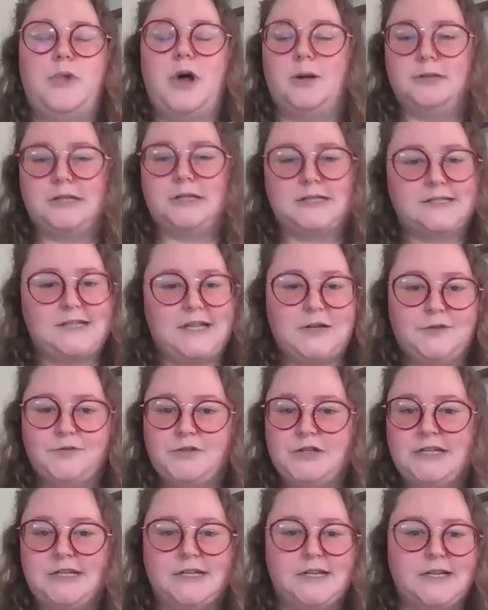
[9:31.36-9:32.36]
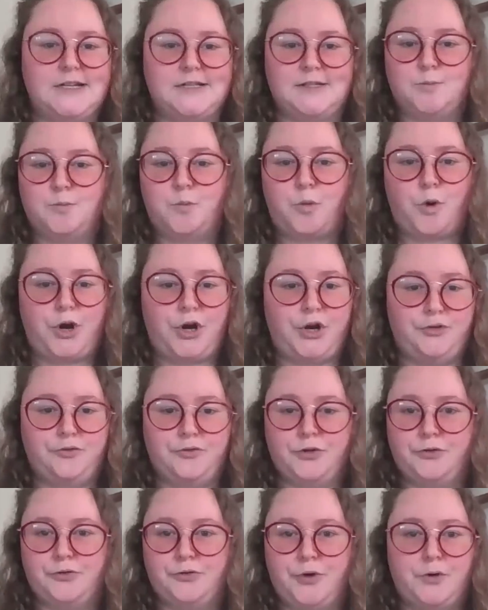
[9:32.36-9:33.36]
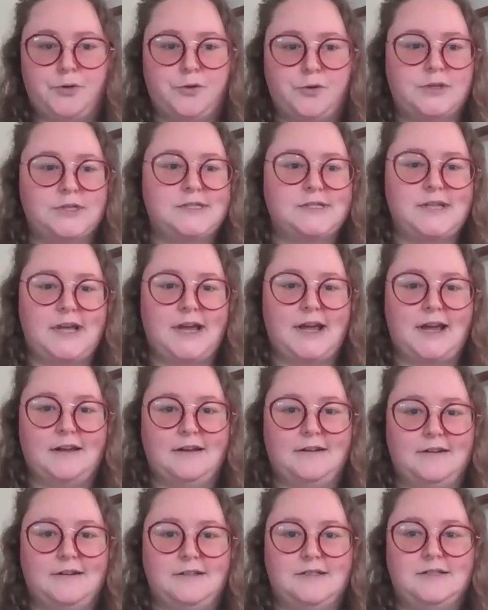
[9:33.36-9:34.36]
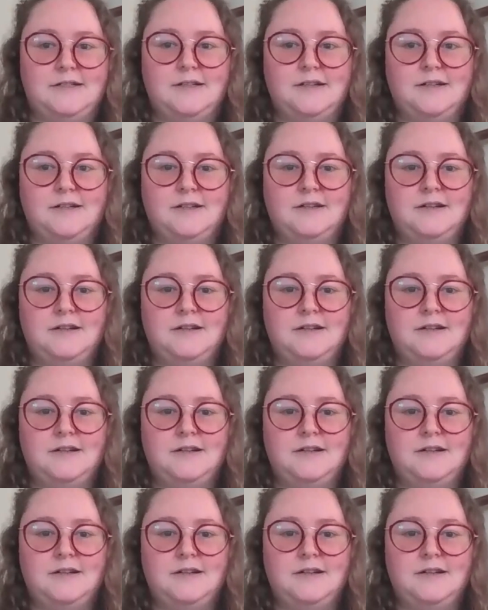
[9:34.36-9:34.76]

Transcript: Public safety is important for folks, and